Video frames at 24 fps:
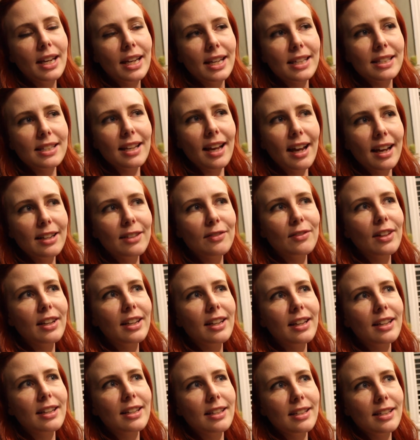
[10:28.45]
It's kind of
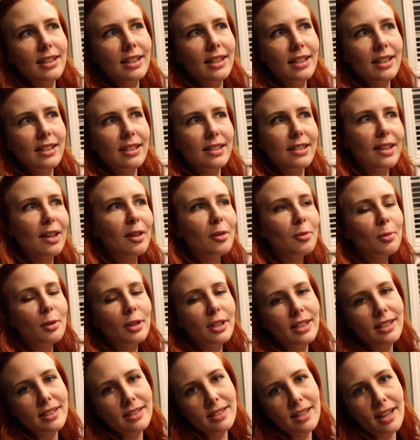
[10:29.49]
like a
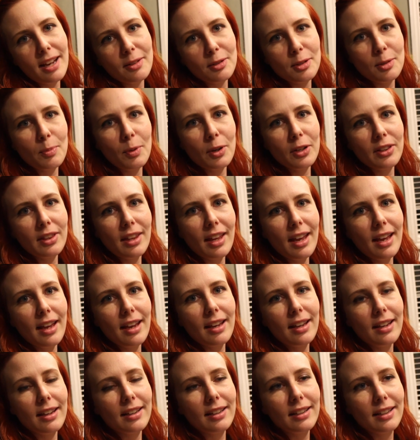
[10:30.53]
celebrating Scout's
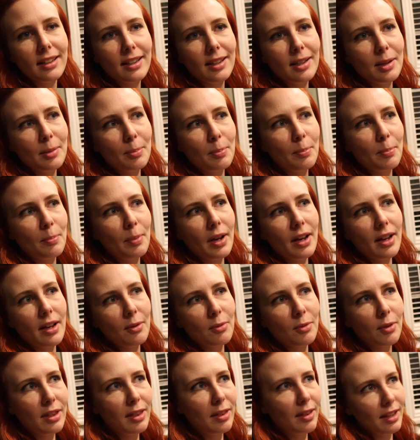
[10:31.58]
birthday,
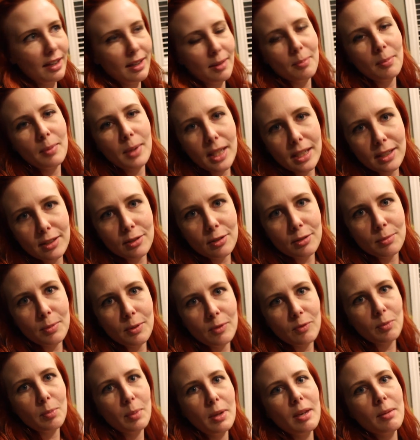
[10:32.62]
but with like a big group
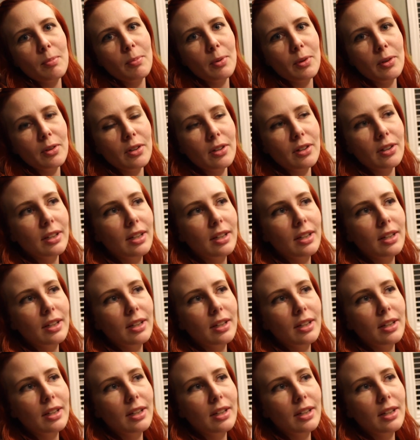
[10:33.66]
of people.